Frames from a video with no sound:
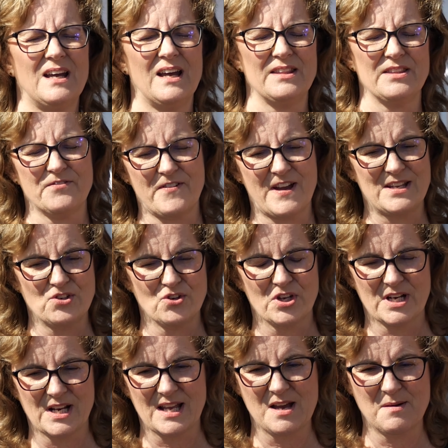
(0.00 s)
And the fact you're
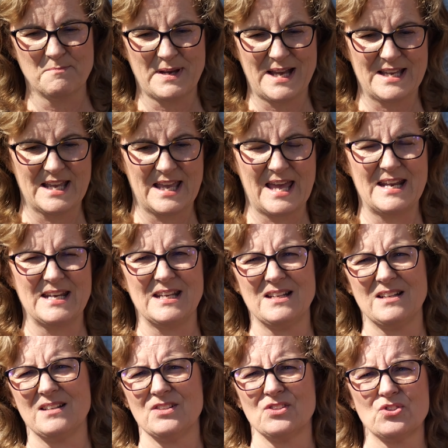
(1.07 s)
going to come back again
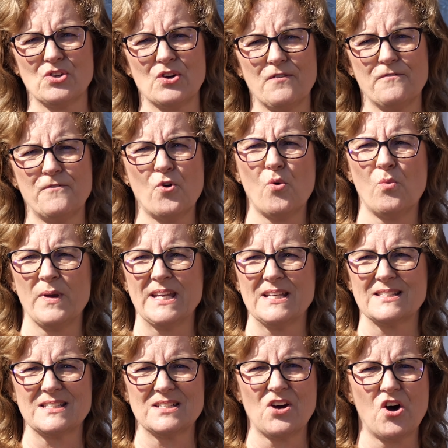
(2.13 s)
in sort of 4
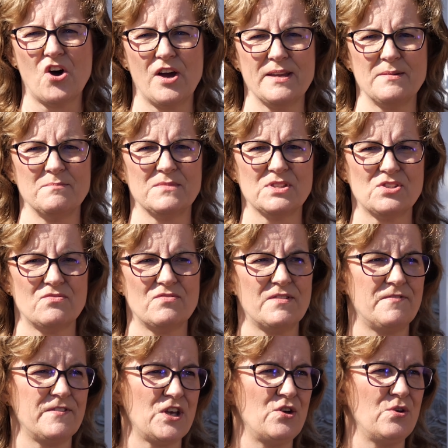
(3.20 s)
weeks' time to
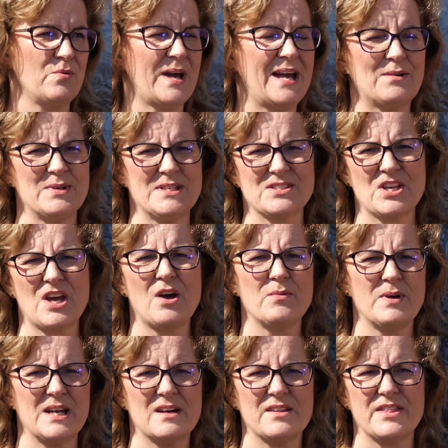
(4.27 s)
review how it's
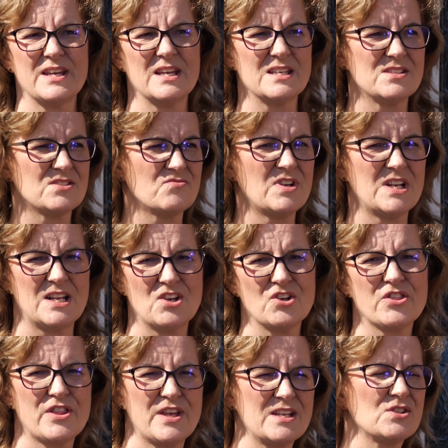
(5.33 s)
going, I think it's a really
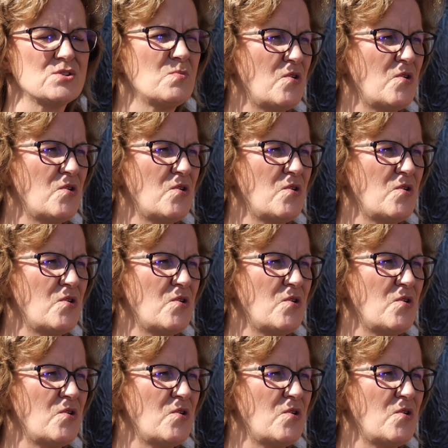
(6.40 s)
good thing to